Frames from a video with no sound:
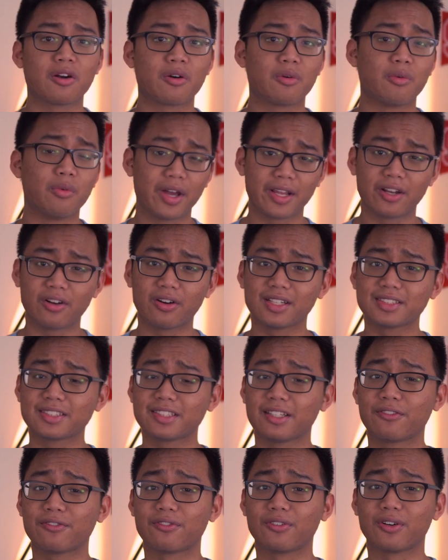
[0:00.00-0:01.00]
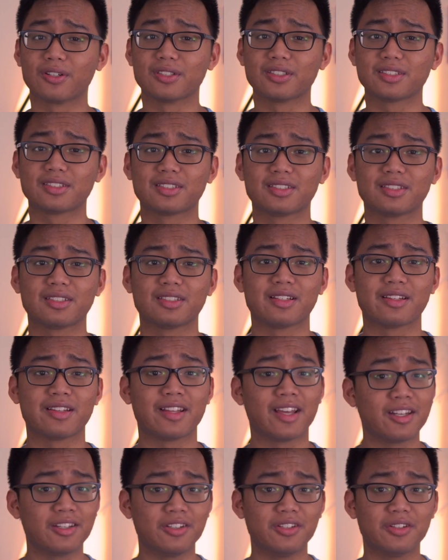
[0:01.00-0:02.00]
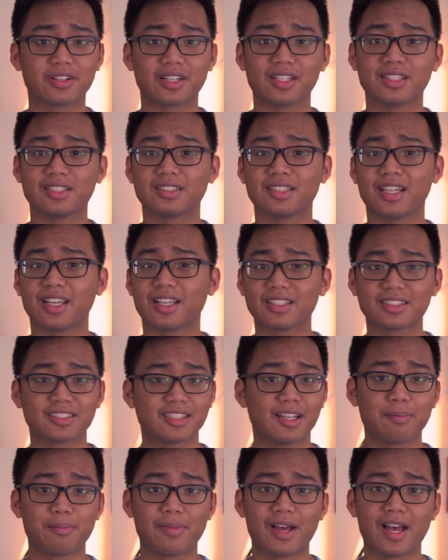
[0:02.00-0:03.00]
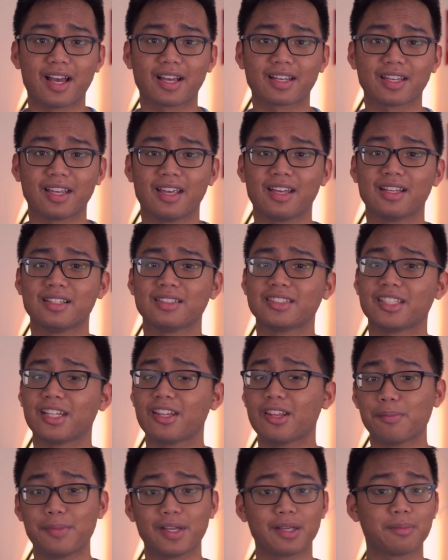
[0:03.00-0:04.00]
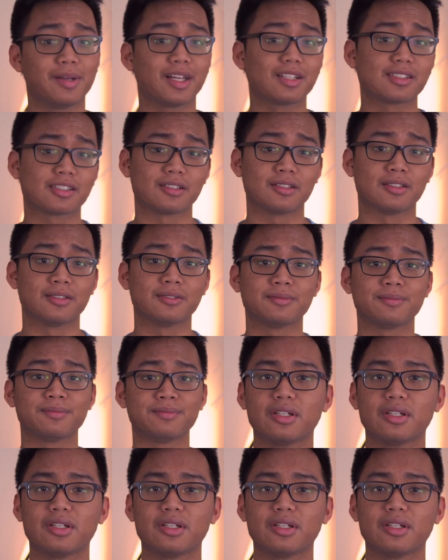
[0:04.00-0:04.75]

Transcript: Write your essay first, then you can take a step back and see the big picture.